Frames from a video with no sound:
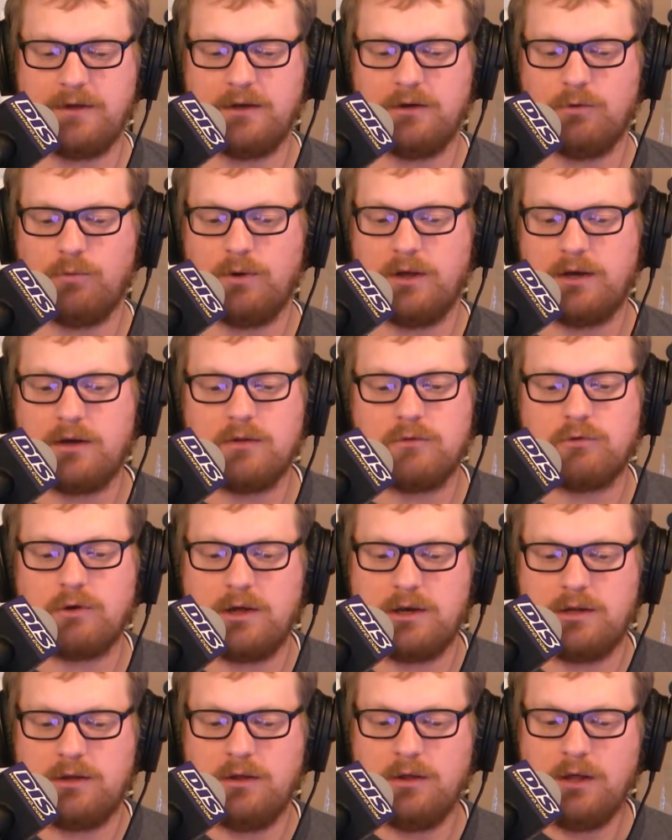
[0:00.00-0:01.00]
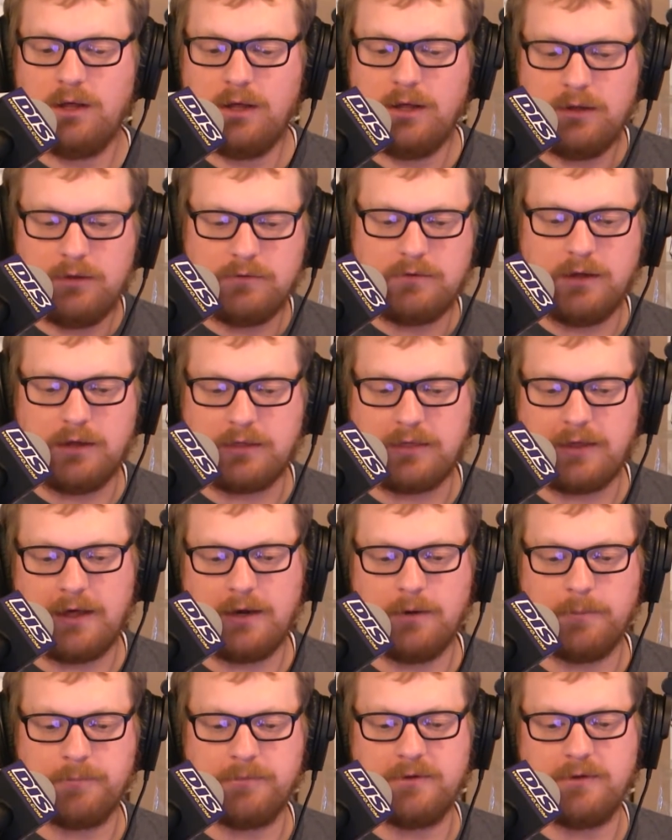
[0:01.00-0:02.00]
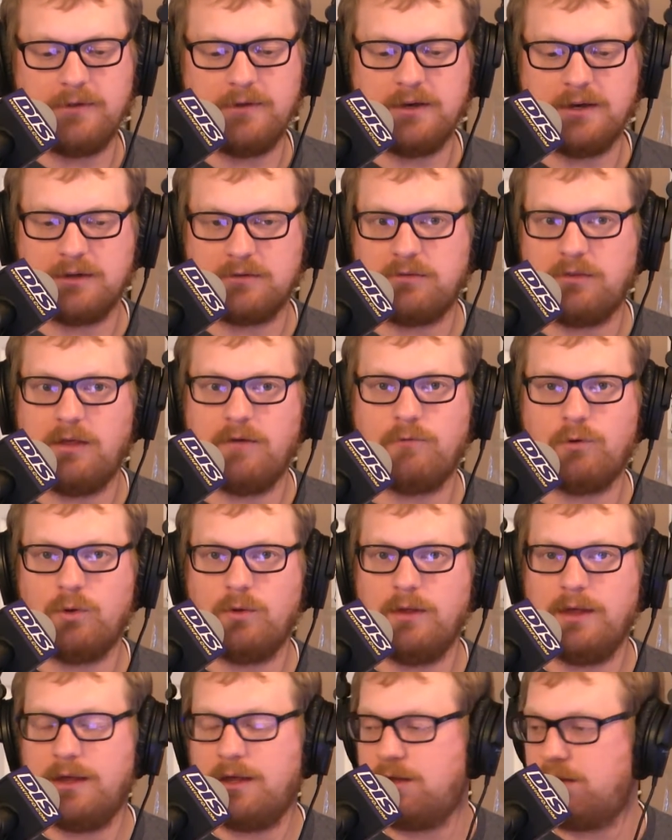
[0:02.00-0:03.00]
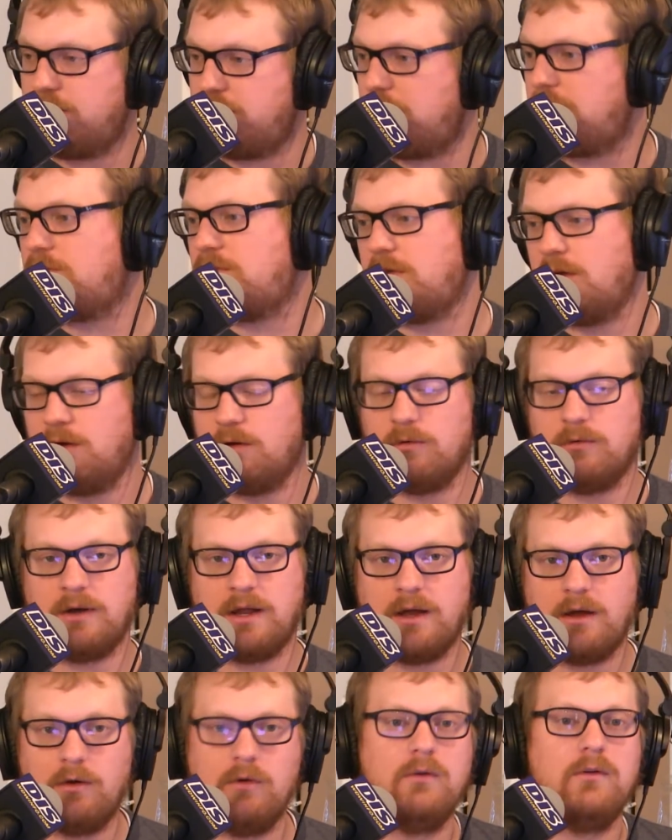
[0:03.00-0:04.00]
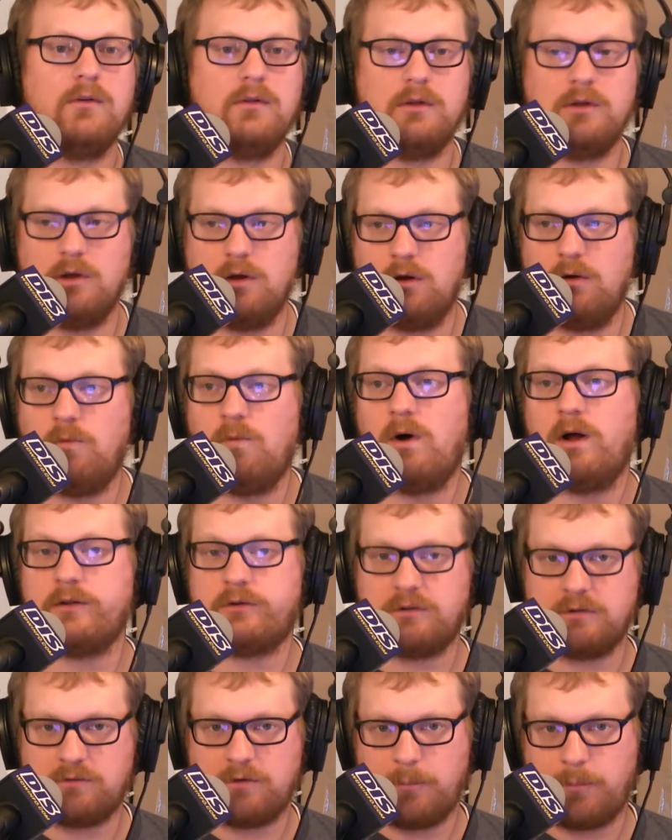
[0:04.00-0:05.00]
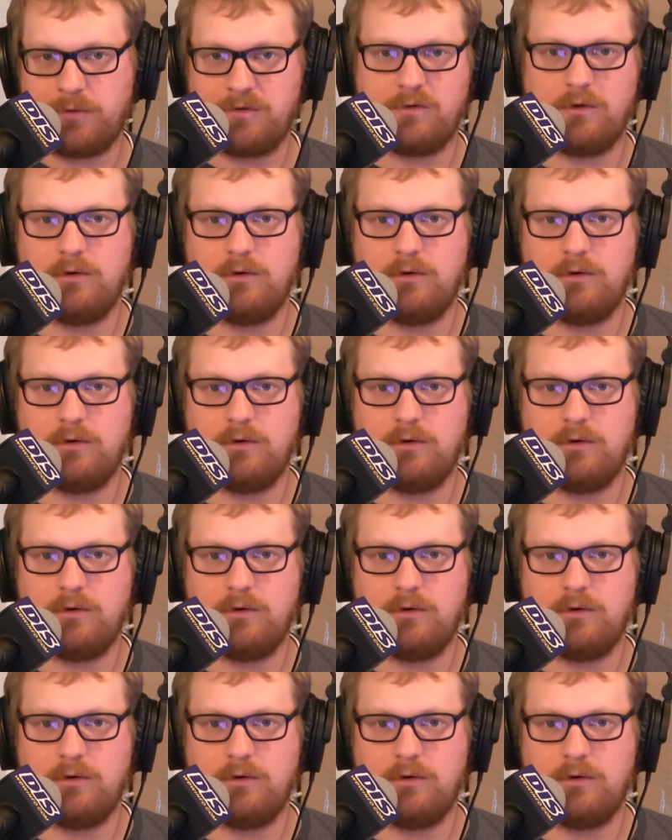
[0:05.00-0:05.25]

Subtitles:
a way to try to take that up to the next level. And so now you're going to watch this episode